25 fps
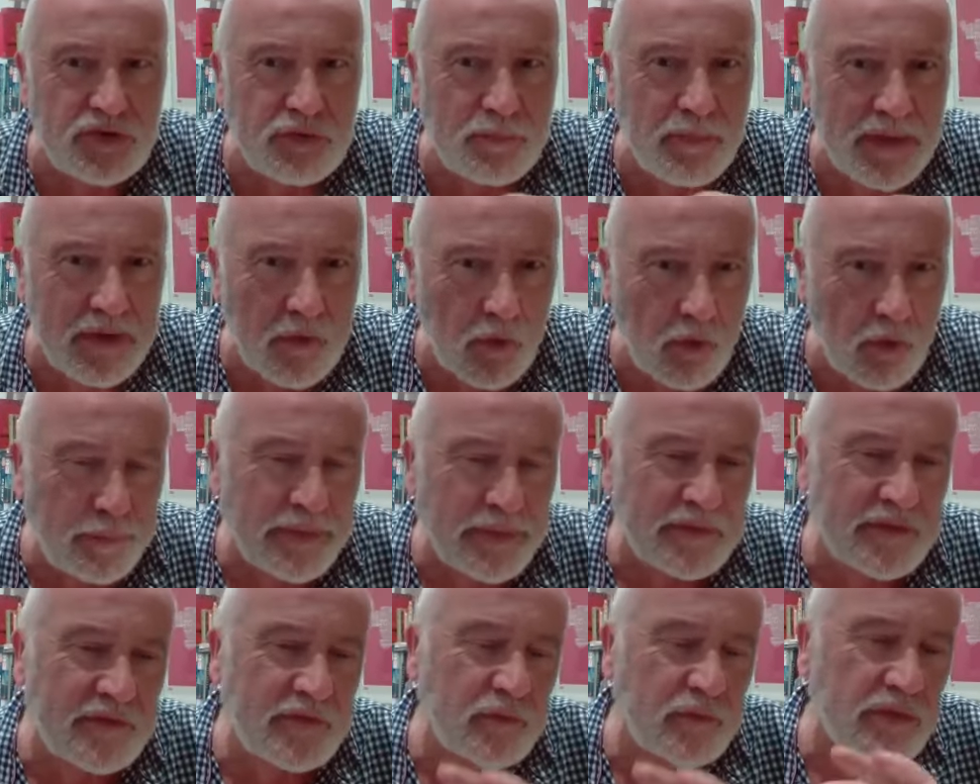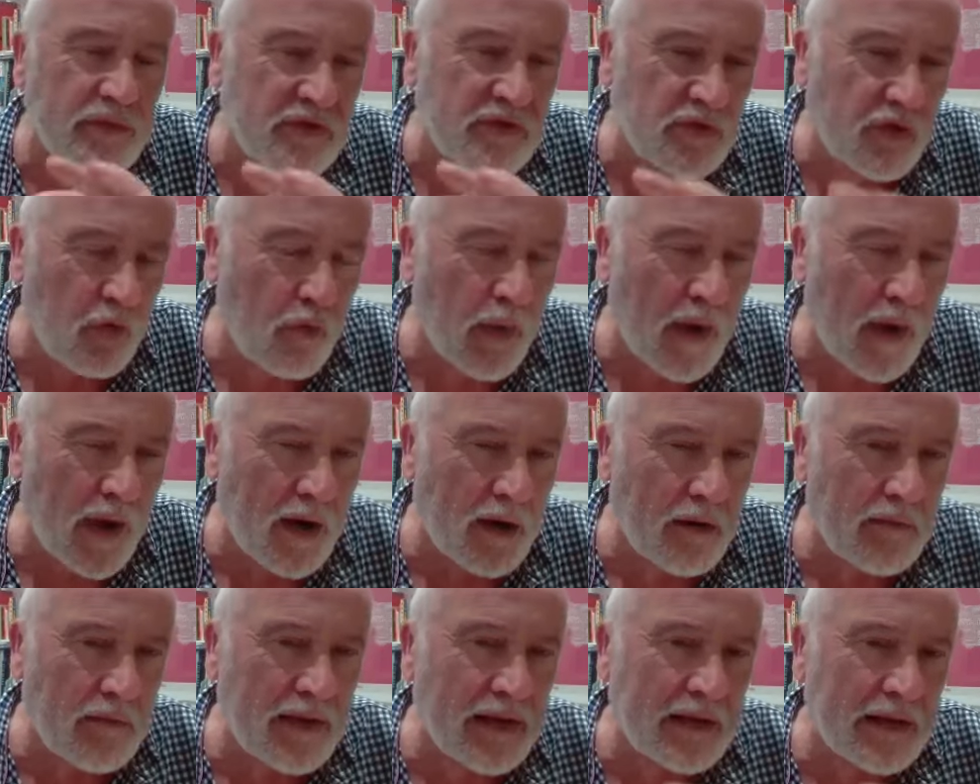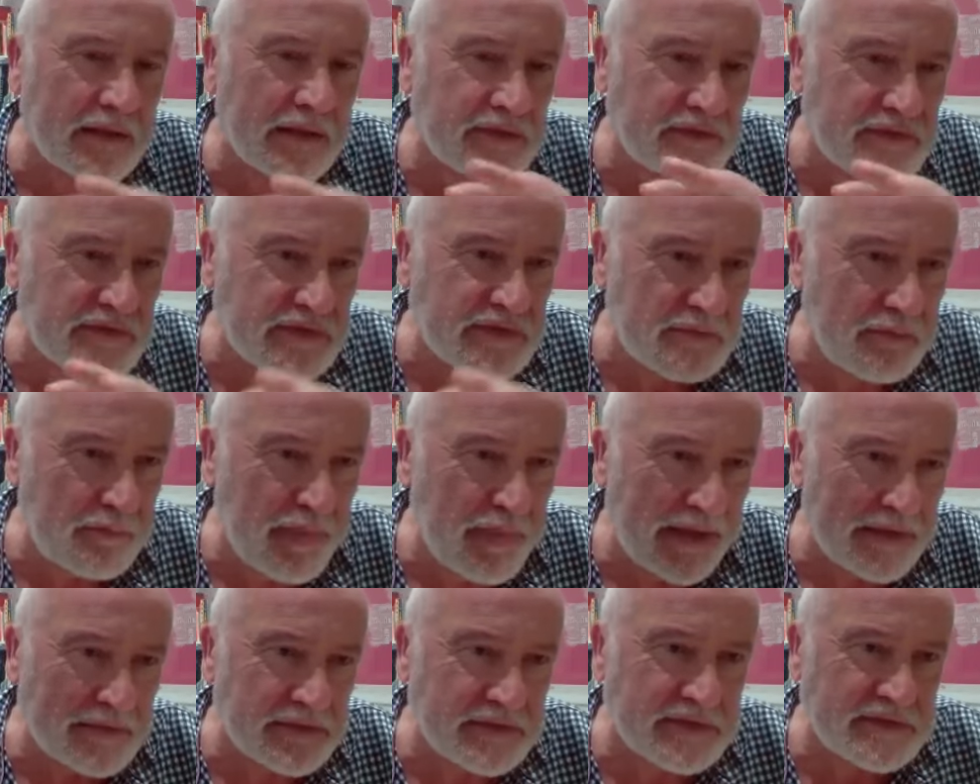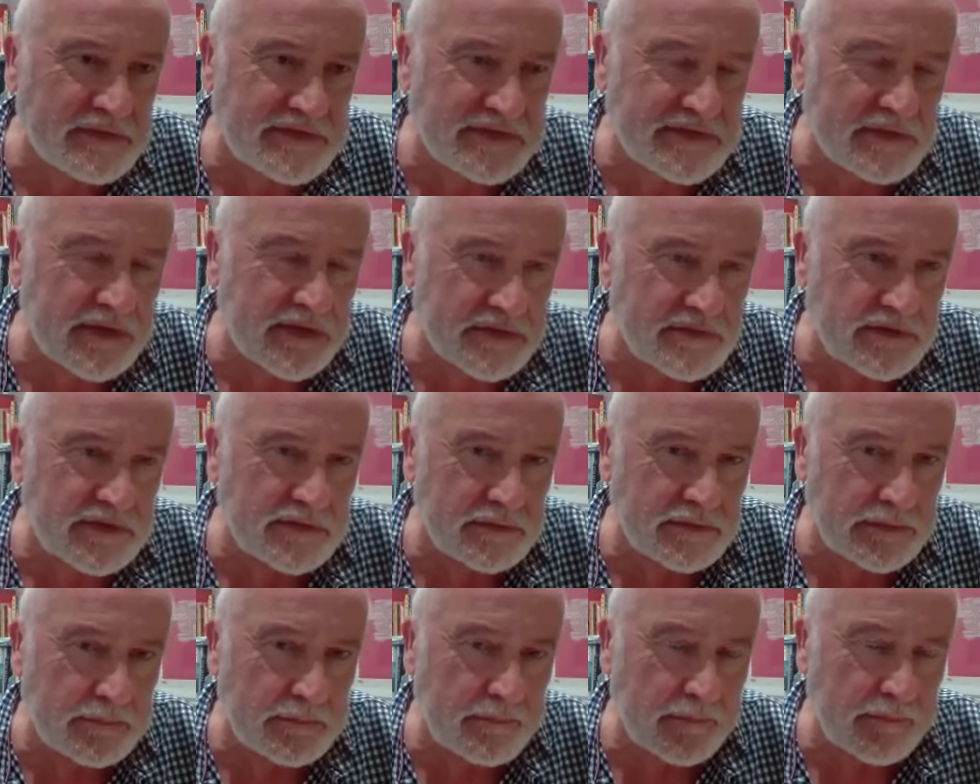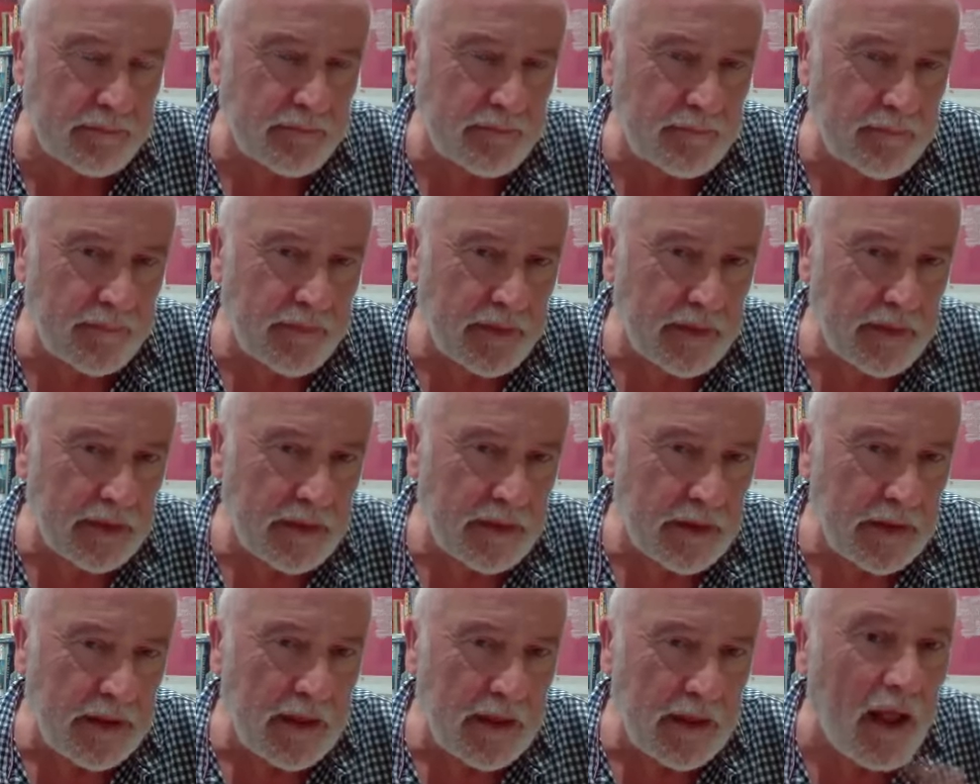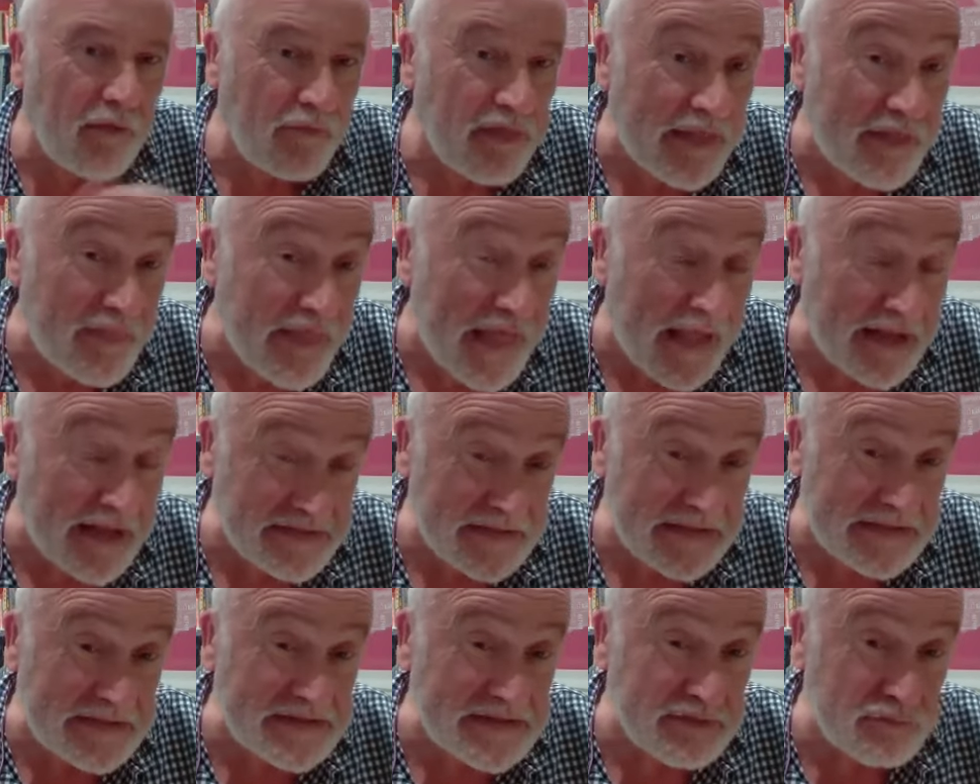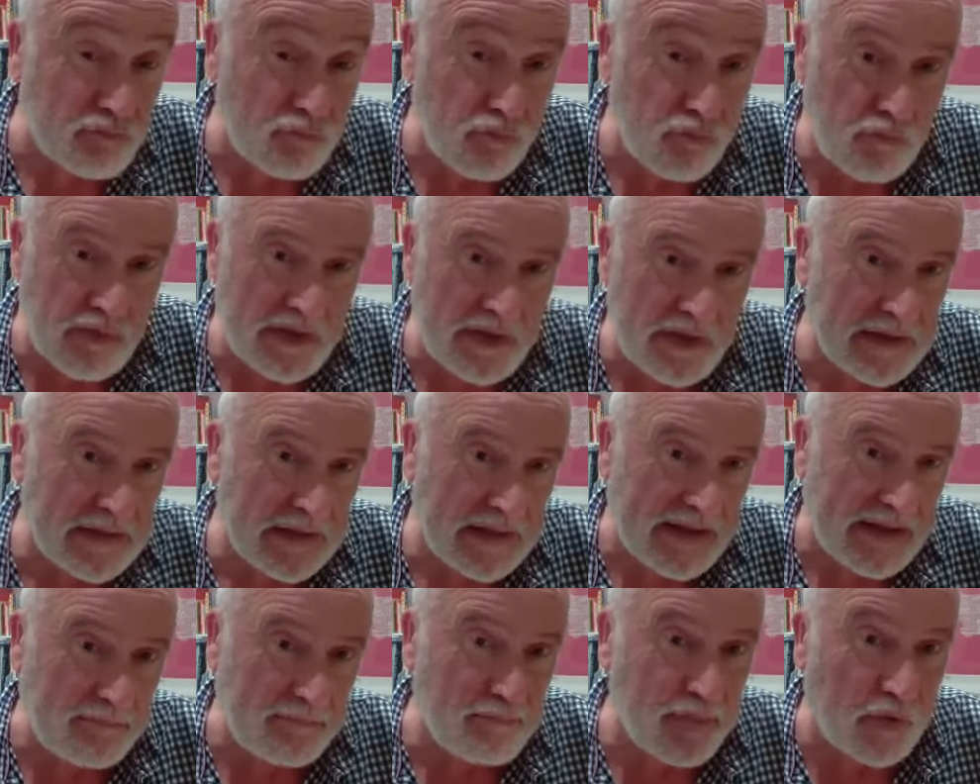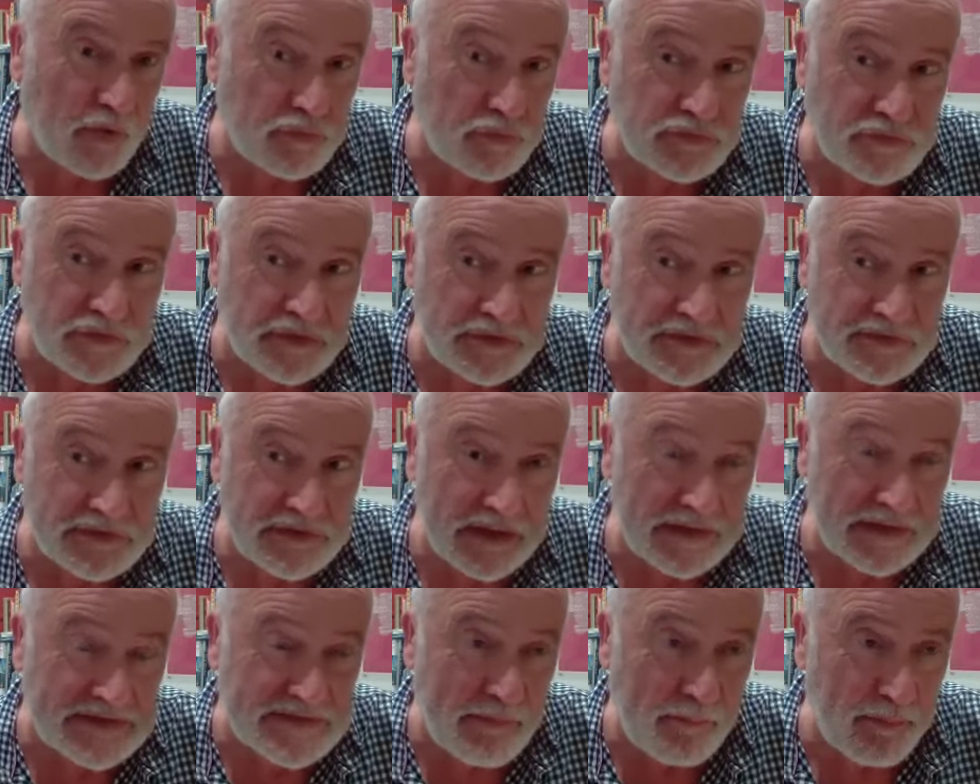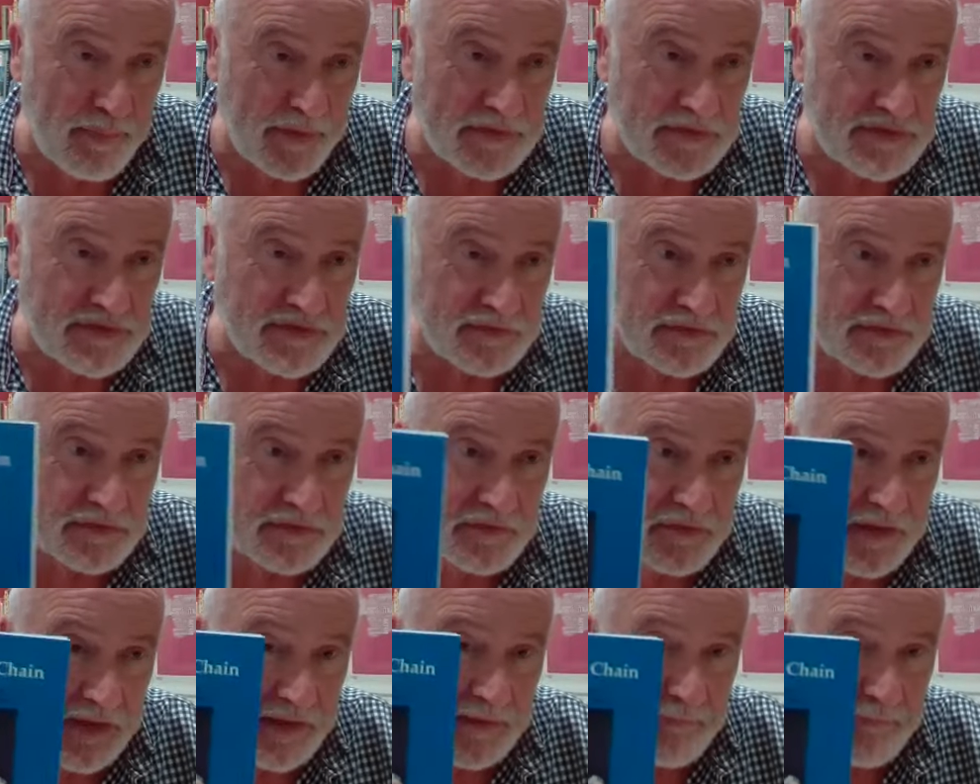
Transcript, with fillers: should be open to inquiry and to debate and discussion. I think that is really potent as a picture.